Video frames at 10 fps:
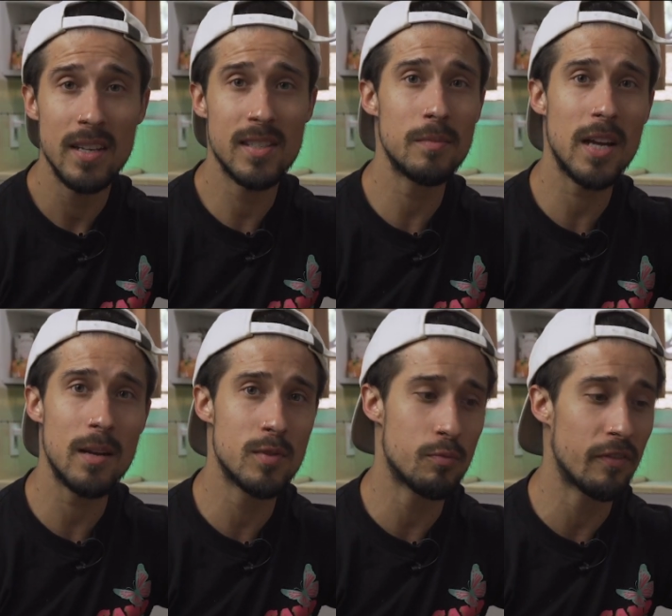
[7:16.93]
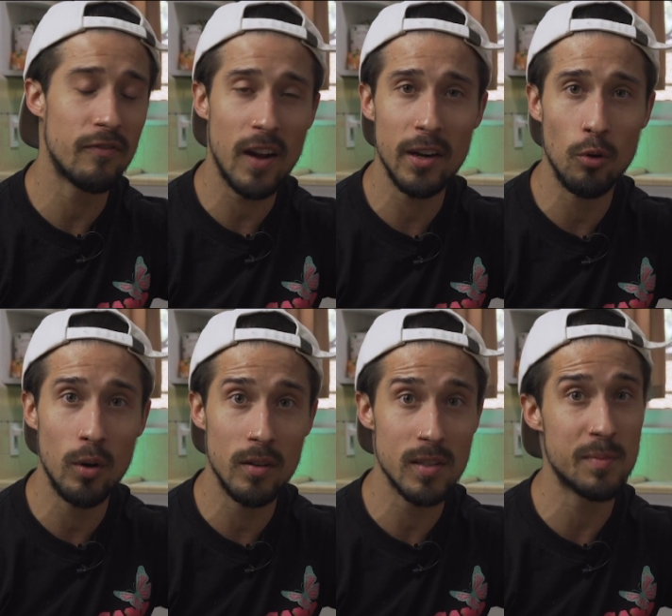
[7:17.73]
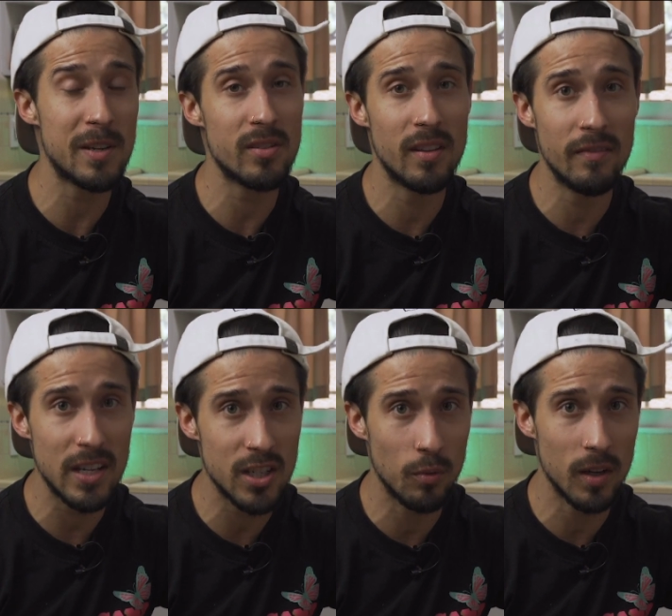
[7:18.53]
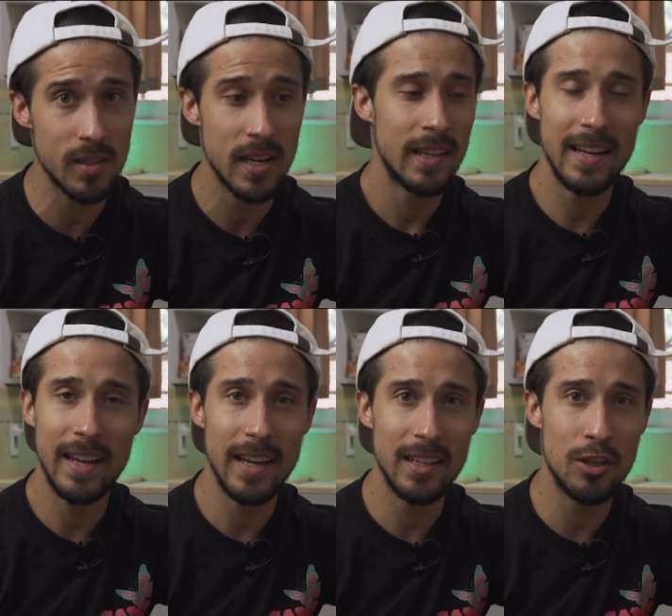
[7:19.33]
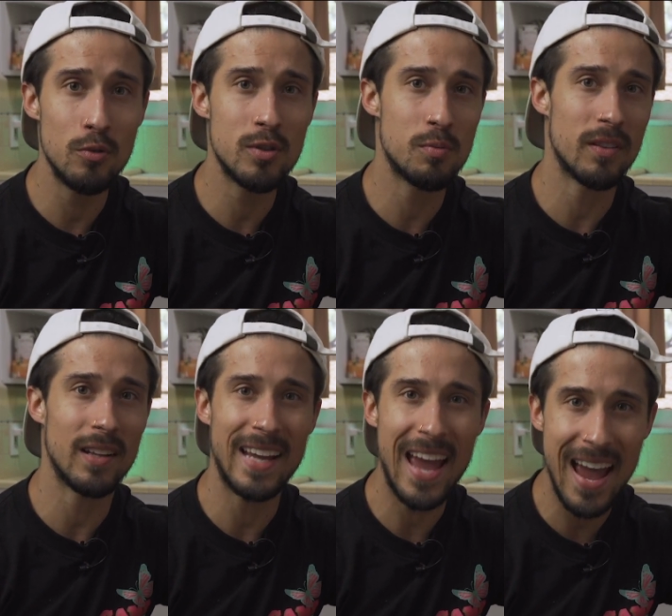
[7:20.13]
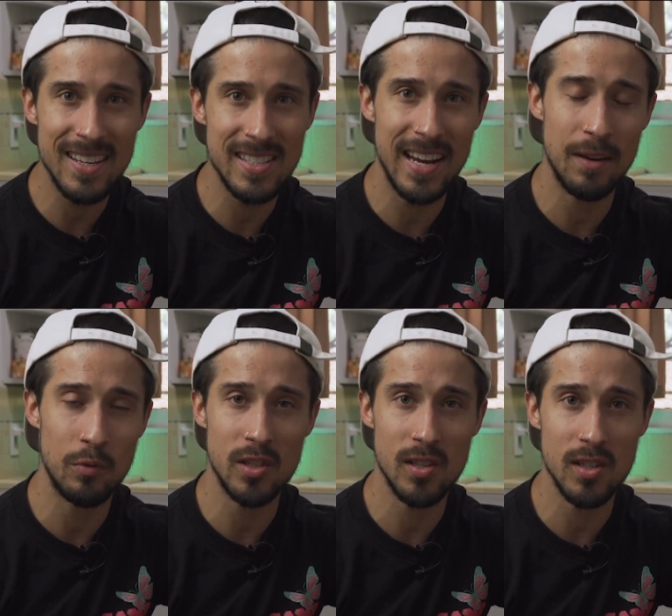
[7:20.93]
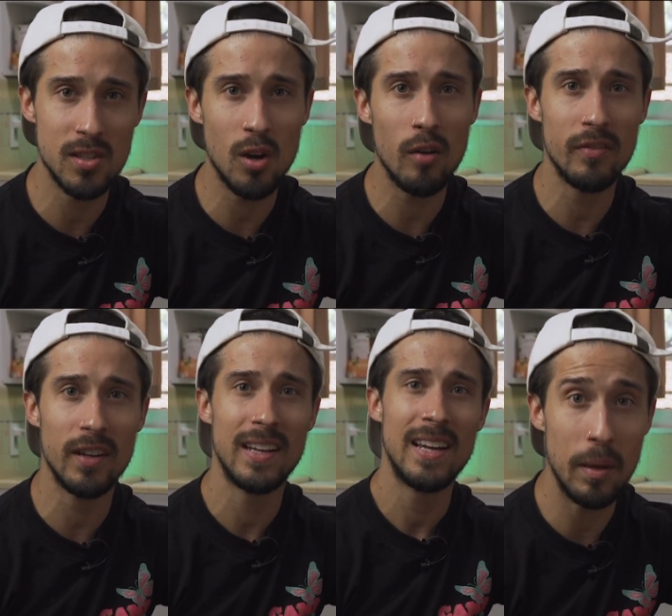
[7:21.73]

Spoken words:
Sometimes refined oils, especially the veggie ones, they get used with like hexane, which is a solvent.